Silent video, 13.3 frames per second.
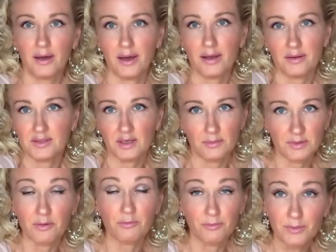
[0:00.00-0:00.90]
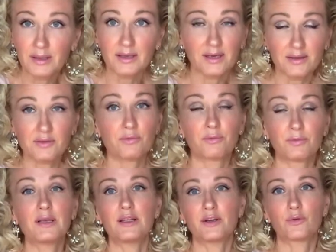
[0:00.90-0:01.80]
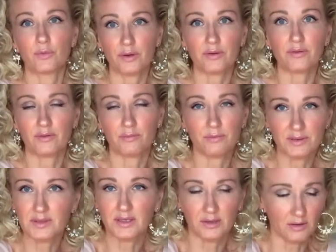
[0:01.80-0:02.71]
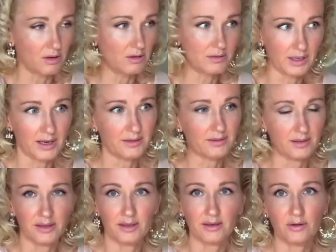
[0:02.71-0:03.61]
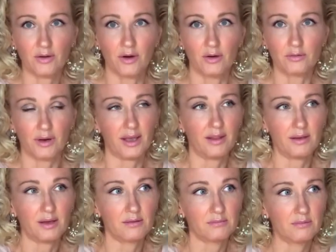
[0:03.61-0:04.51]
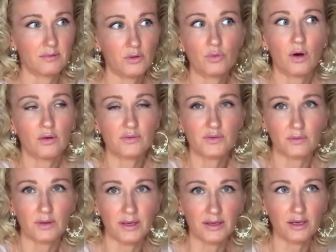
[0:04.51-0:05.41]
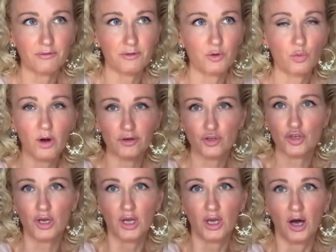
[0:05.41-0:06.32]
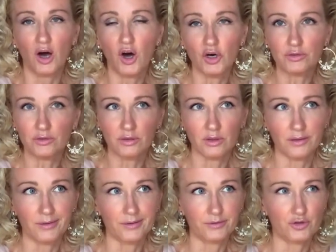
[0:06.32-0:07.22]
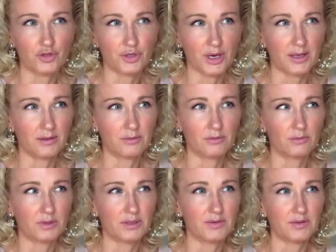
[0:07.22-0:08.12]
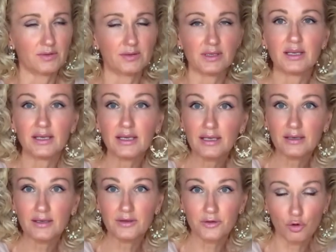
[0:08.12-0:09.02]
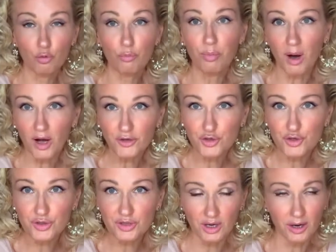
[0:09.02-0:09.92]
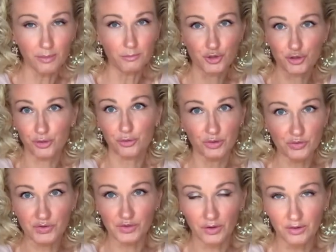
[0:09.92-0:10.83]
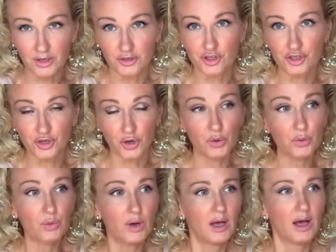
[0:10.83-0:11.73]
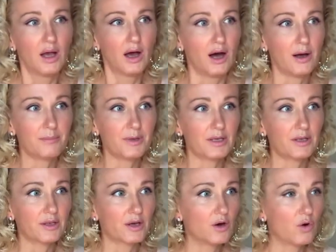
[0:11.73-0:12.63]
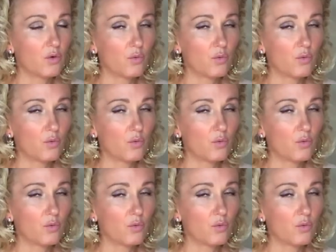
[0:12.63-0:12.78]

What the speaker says: at the same time, really, is it really worth risking all that? Like, and then you also, like, if you watch on channel, what is it, Botched, I'm sure you saw that show. I mean,